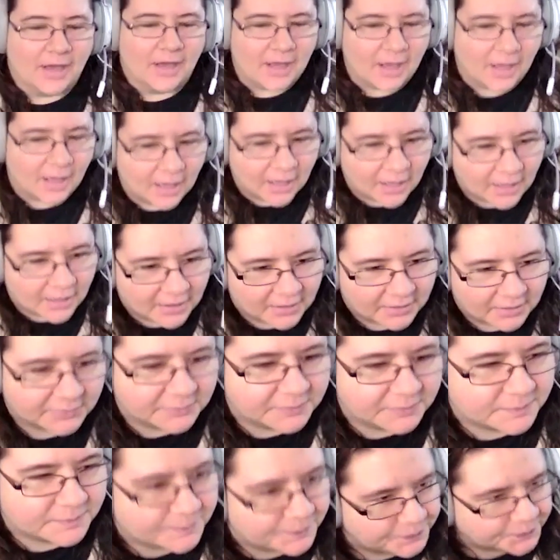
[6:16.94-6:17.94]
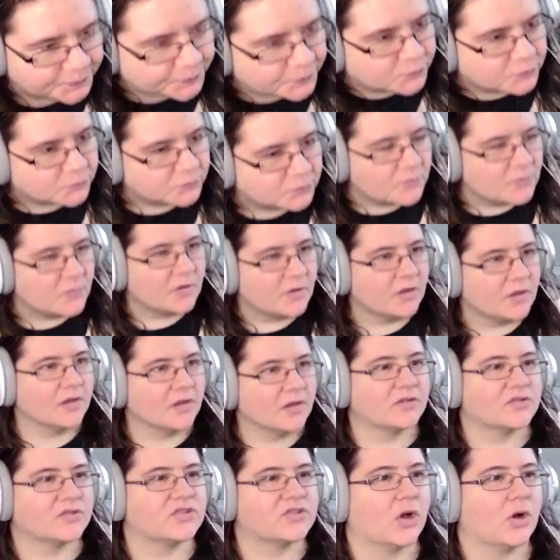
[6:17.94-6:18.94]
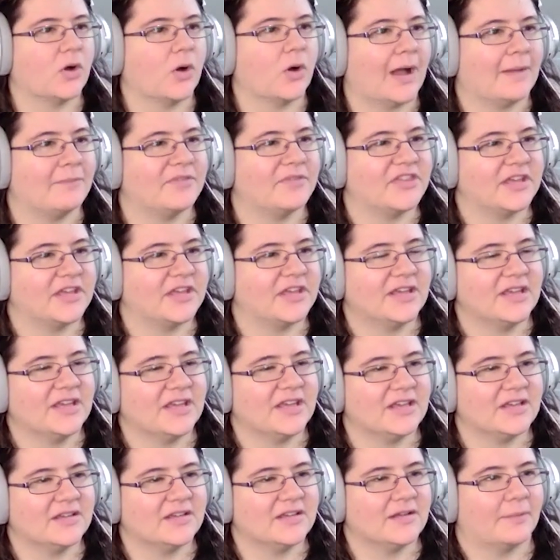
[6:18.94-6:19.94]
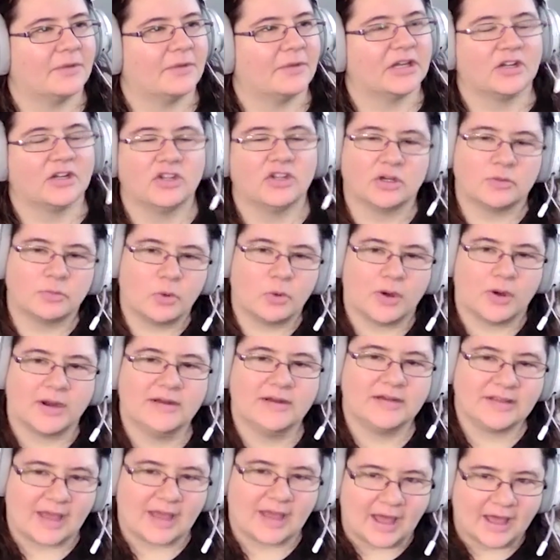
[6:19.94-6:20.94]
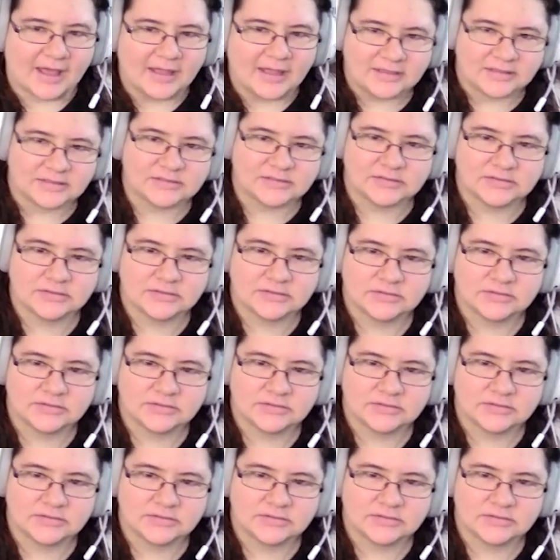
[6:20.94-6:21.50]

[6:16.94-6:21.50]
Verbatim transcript: So I'm thinking I'm going to look more into that.